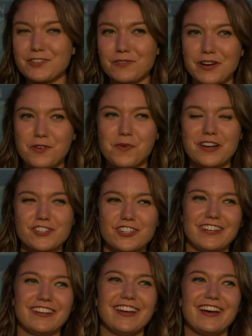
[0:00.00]
a great
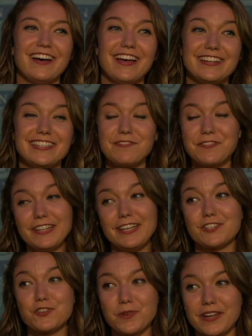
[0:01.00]
question uh, and definitely
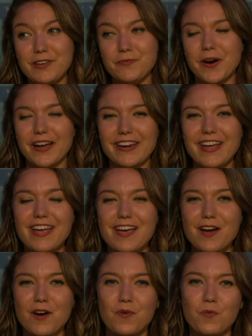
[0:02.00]
a tricky one.
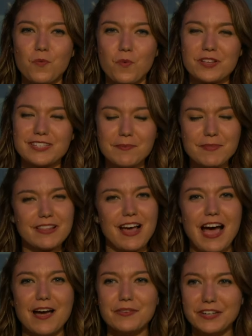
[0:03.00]
Something that
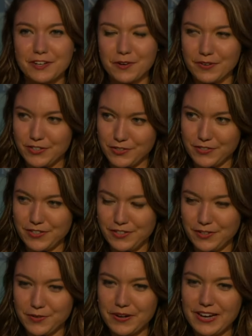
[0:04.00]
I would encourage you to
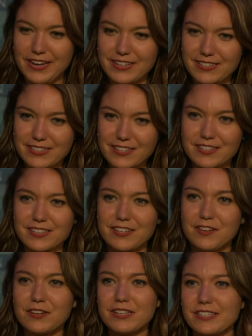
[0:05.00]
do is to
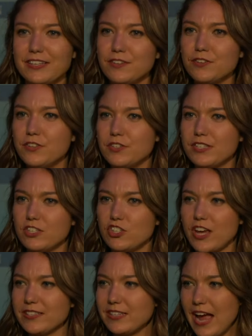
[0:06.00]
still continue to
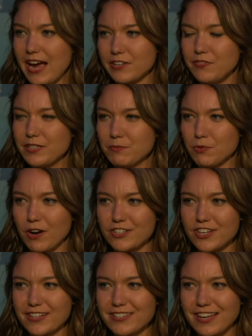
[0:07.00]
suggest activism
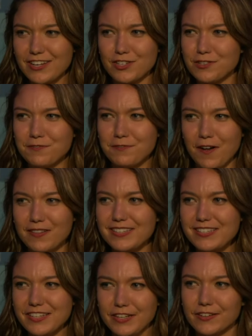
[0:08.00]
projects and just
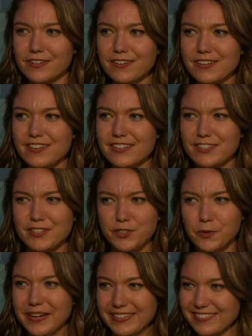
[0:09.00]
volunteer to
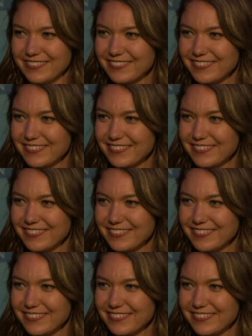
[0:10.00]
do it.